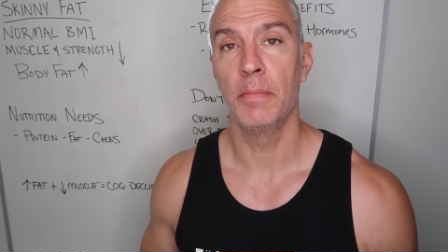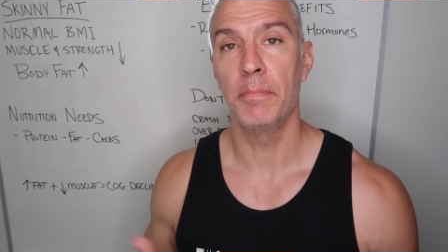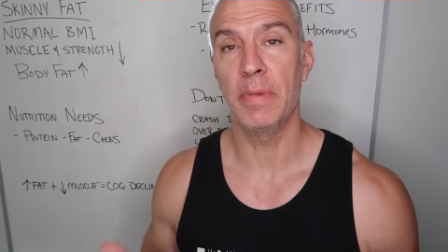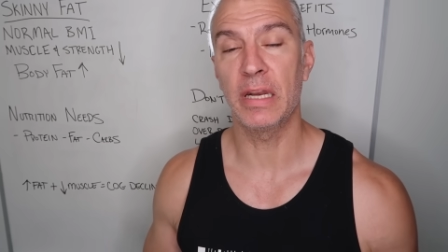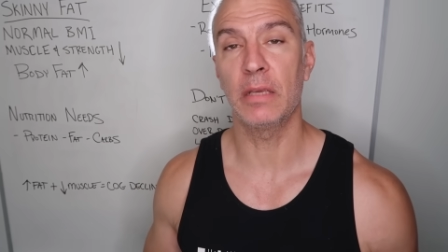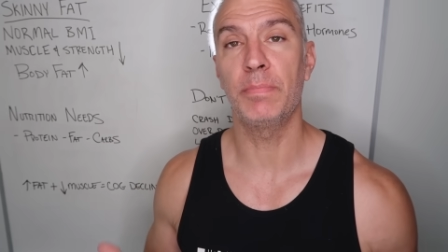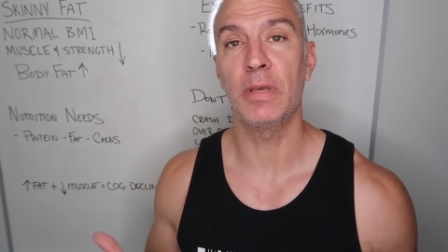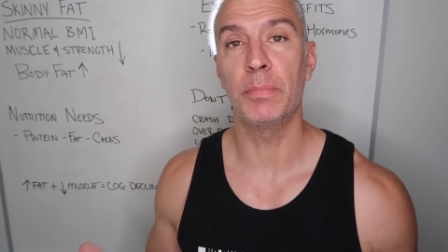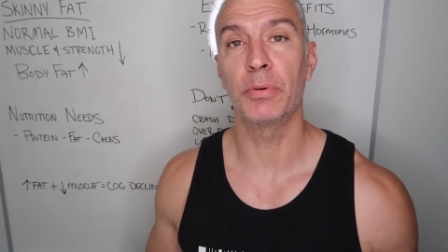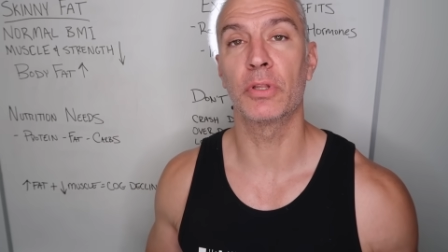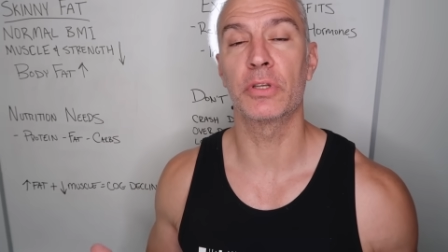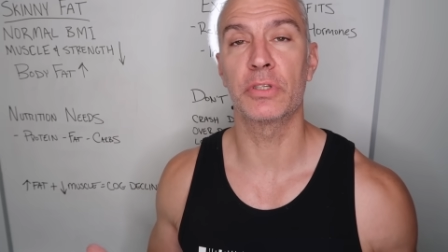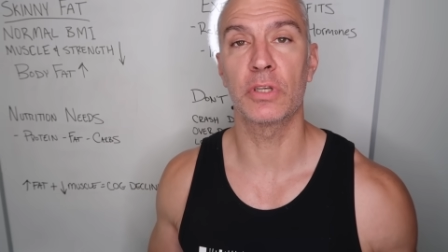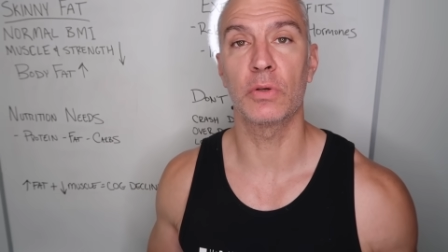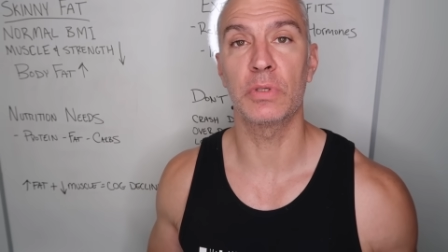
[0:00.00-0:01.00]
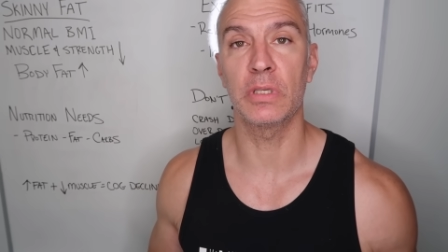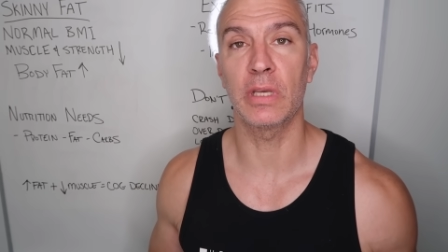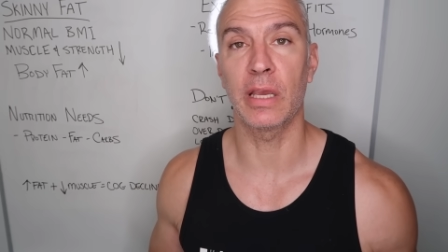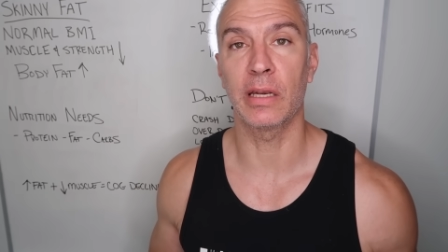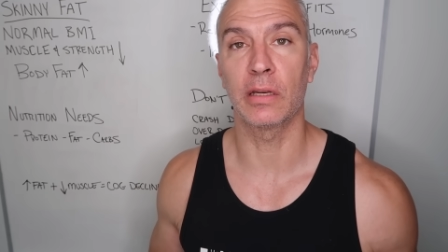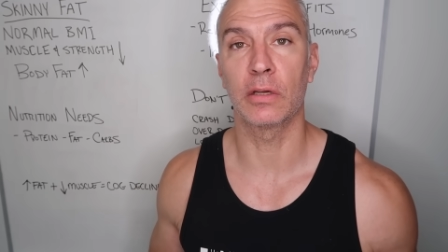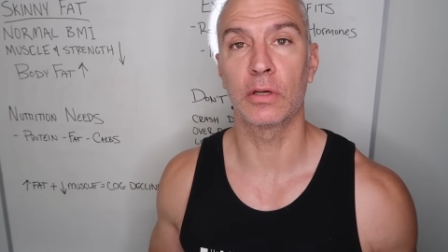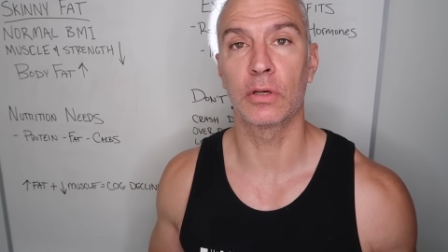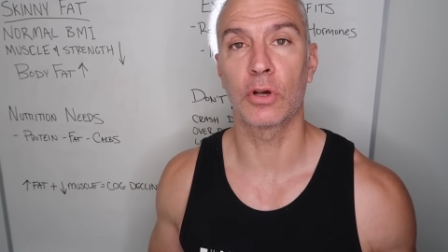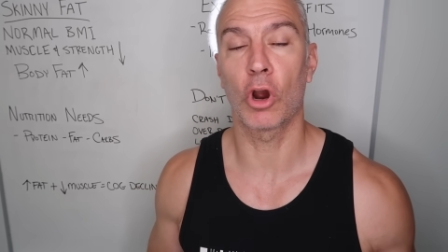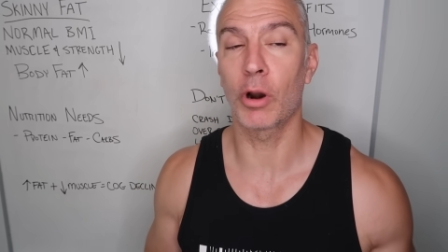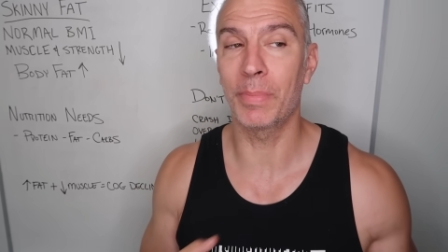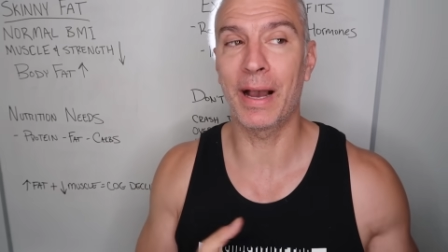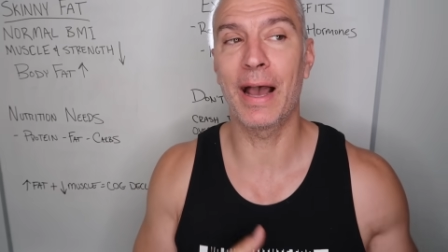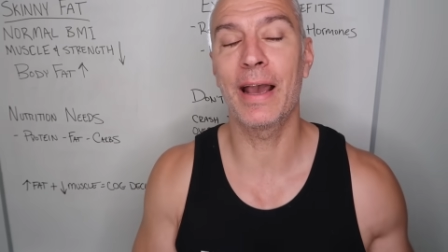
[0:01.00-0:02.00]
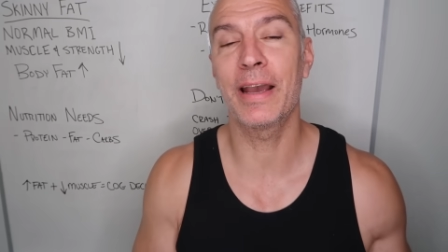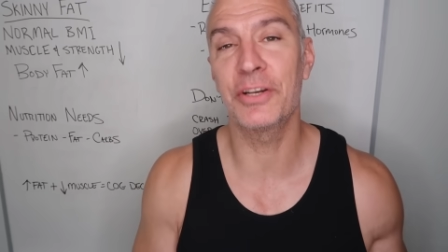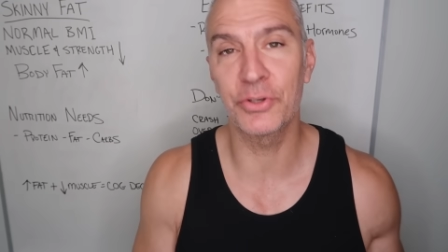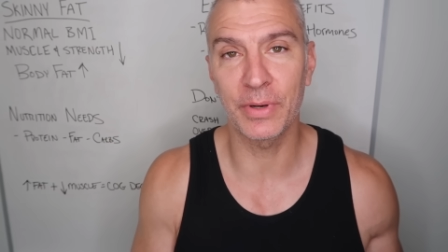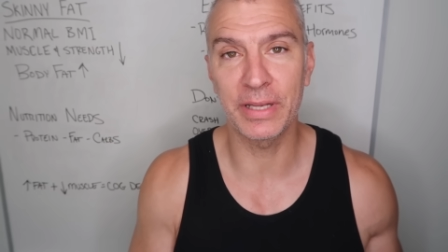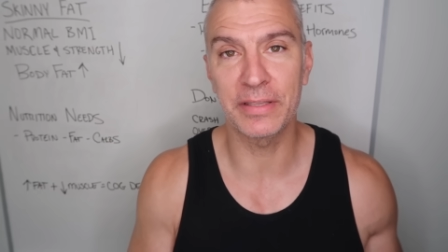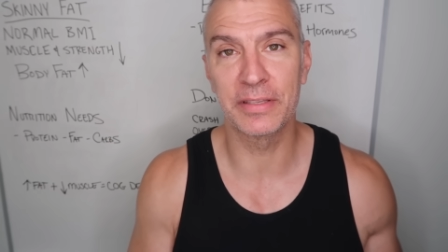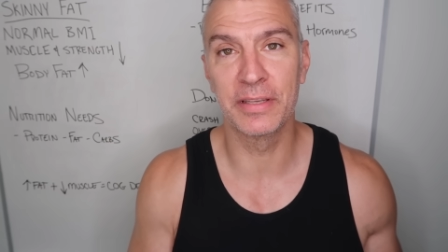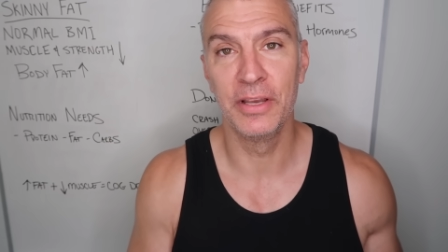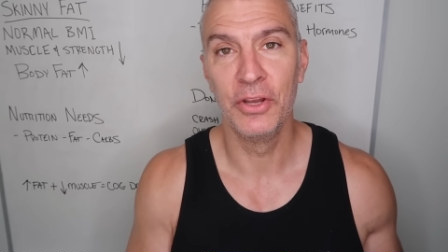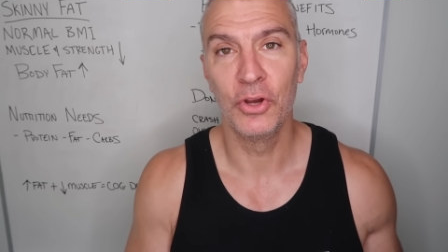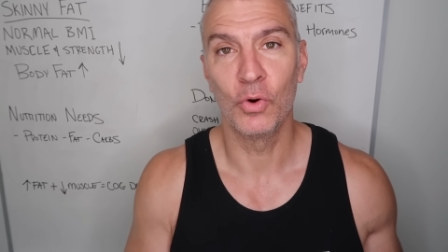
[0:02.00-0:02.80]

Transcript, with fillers: many people associate carbohydrates